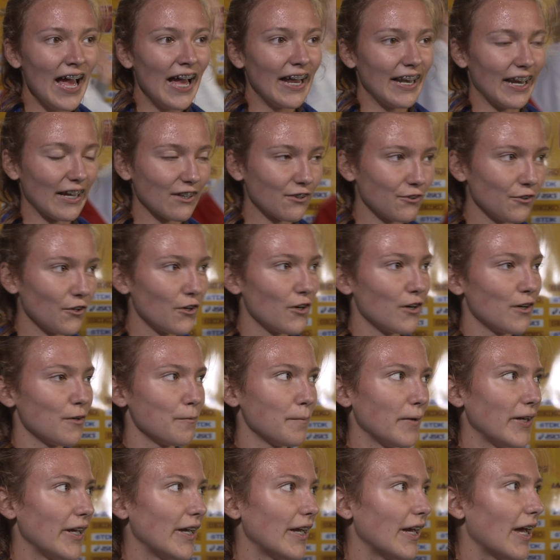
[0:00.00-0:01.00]
Next for
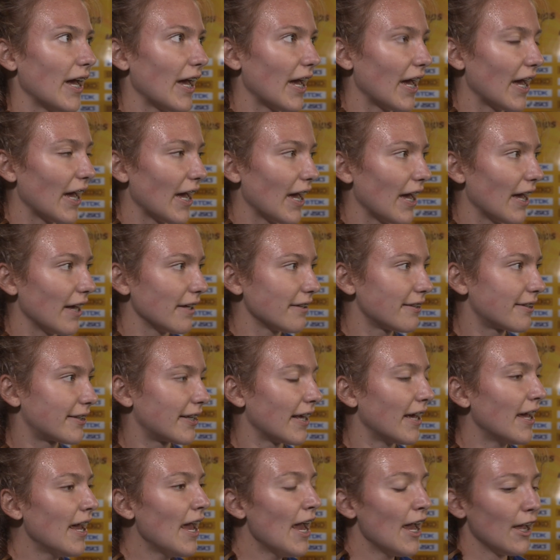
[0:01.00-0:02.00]
me is
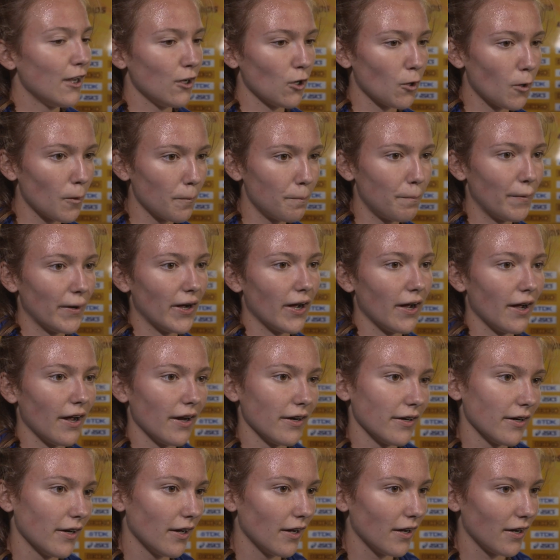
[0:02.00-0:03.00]

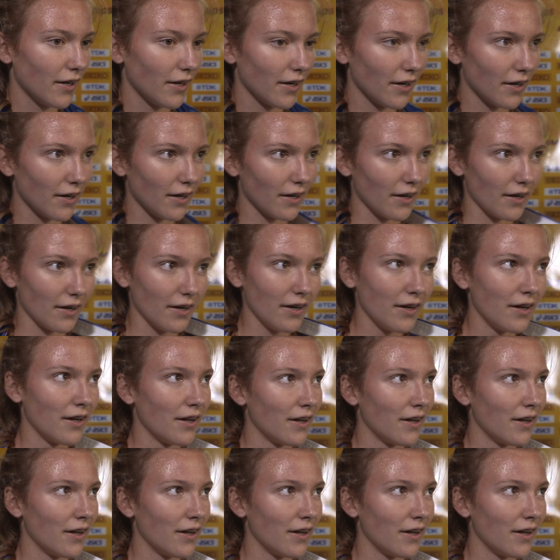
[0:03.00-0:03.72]
European uh,